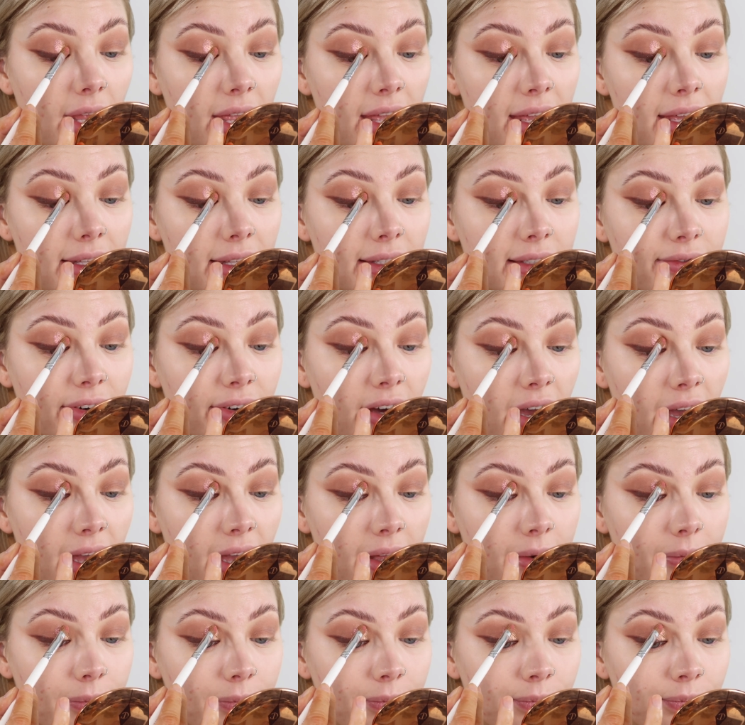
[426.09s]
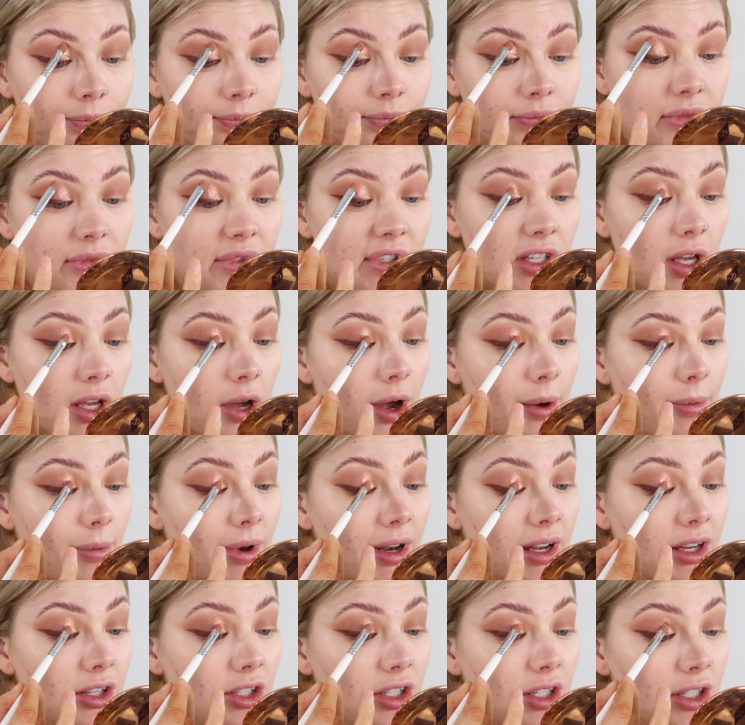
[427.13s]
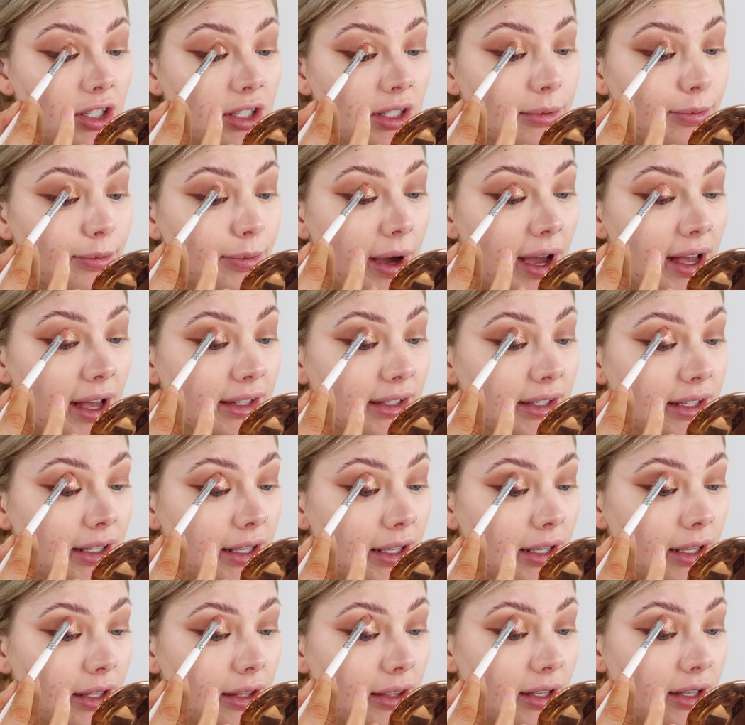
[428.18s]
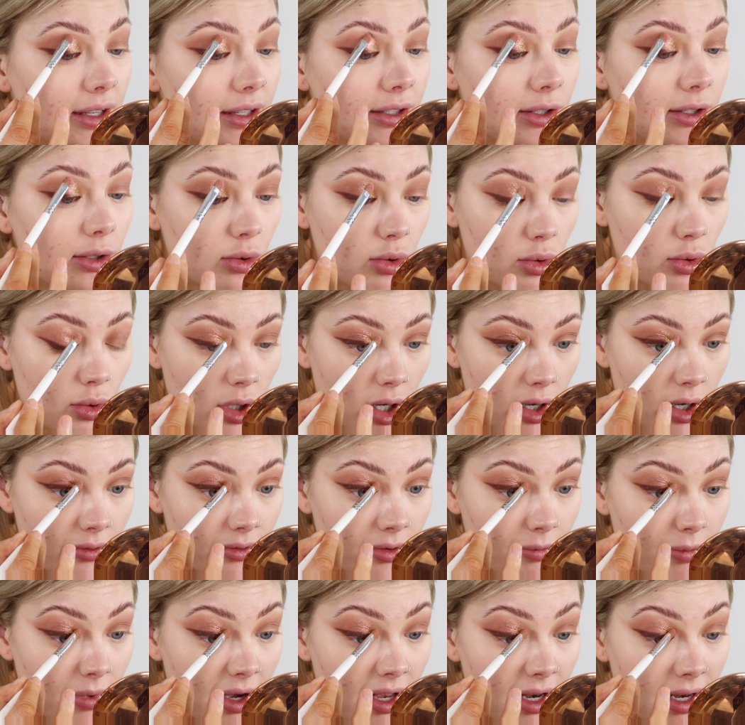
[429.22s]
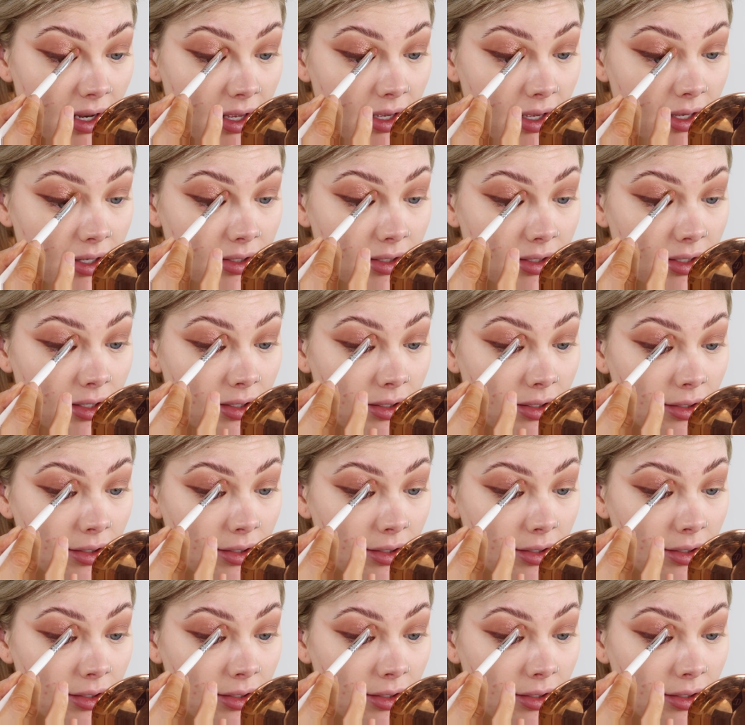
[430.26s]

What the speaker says: it's fine. So I'm literally just patting this all over my lid.